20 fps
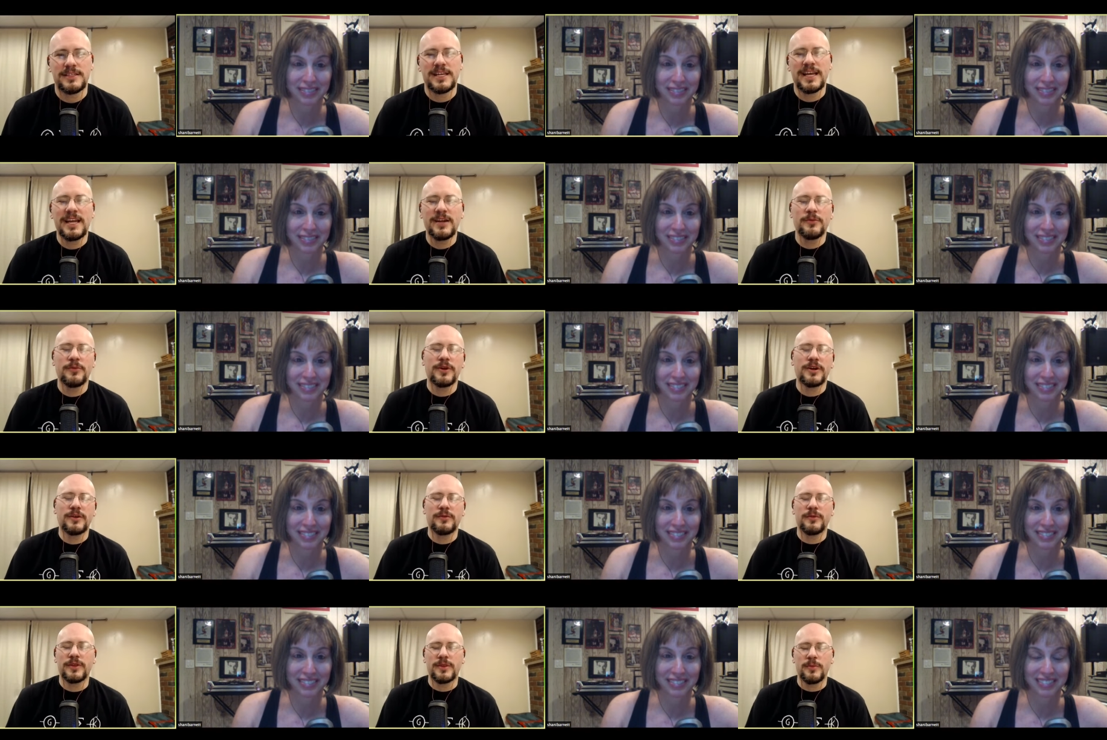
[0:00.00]
Speaker 1: Gotta
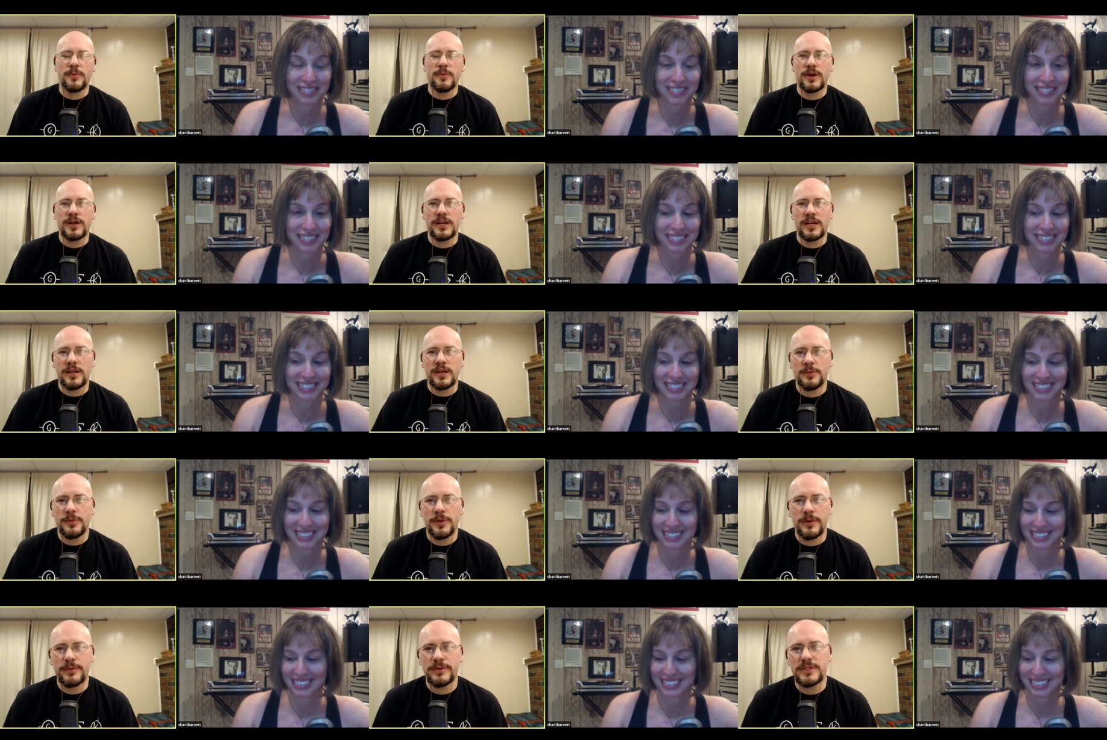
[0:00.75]
wonder what the marketing
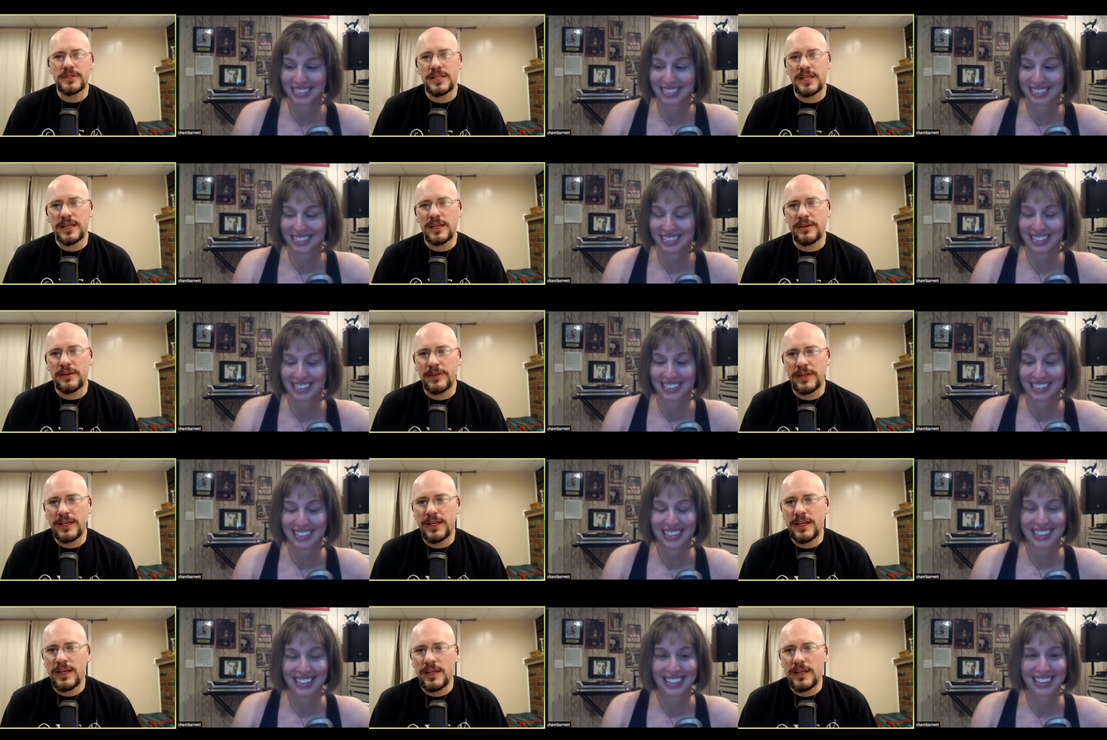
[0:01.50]
department was thinking of,
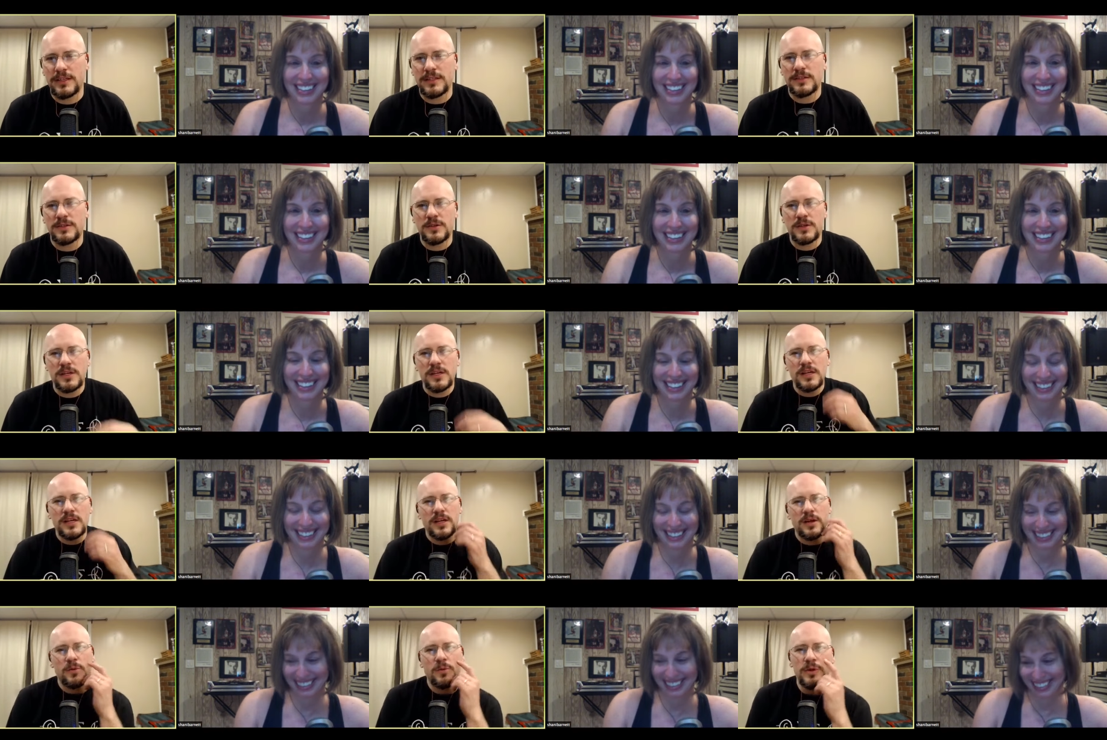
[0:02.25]
like,
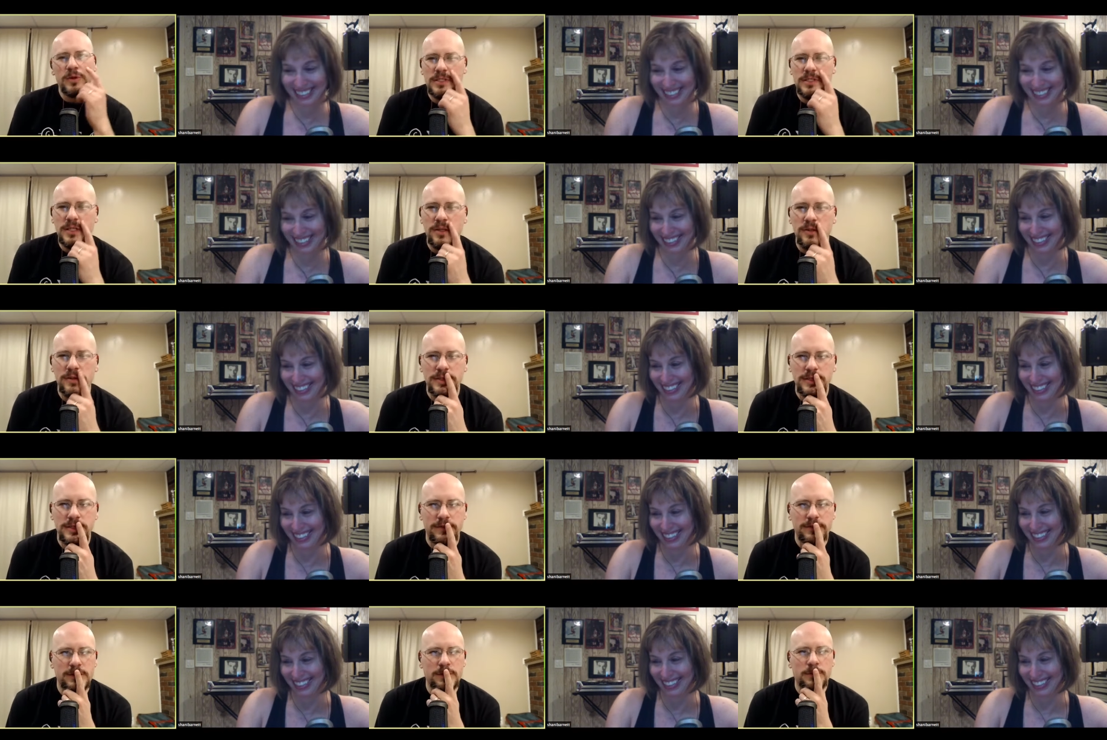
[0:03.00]
what's
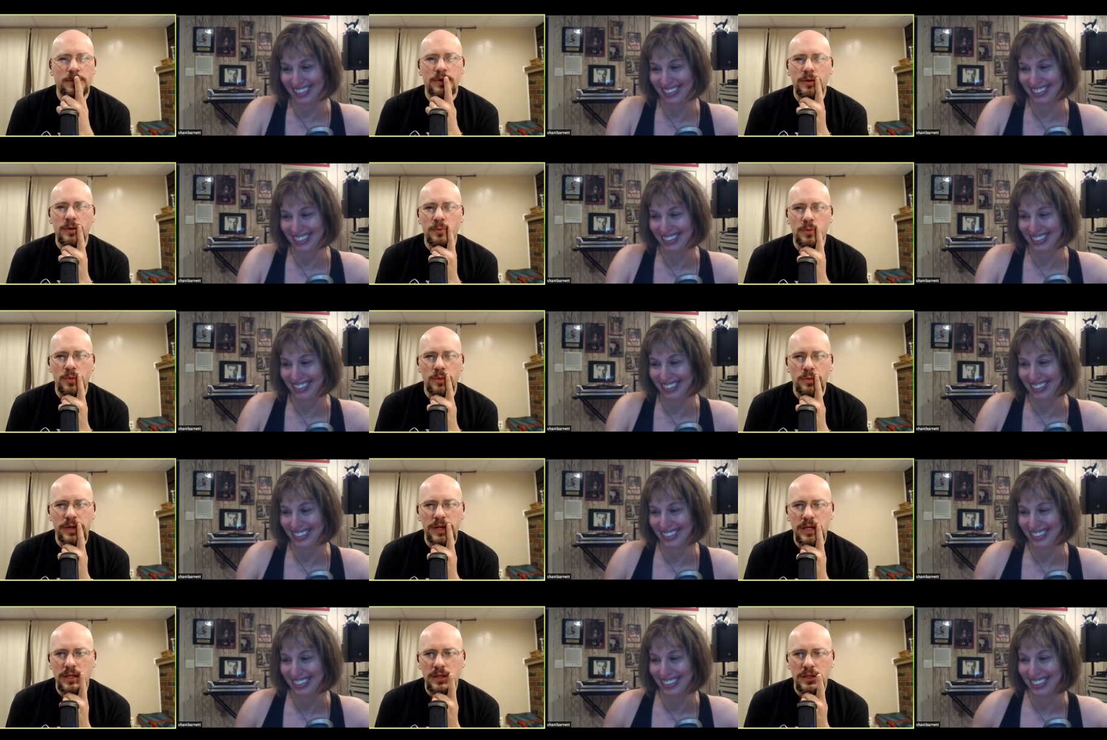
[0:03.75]
close enough to
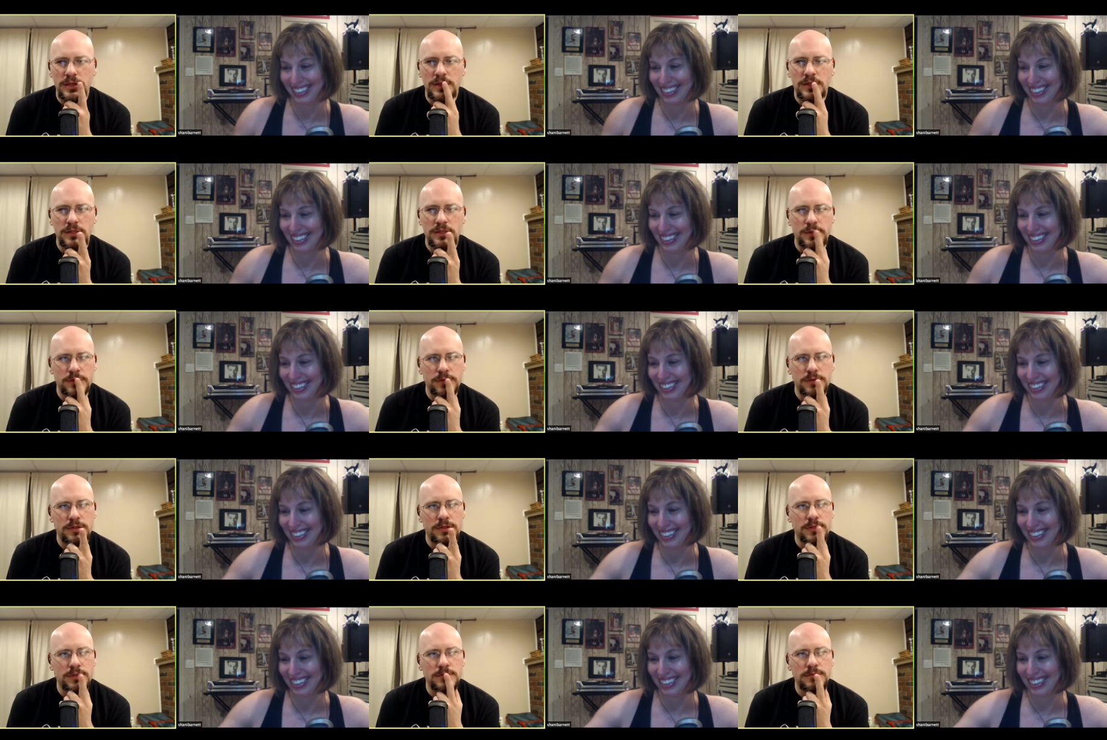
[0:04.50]
purple we could include?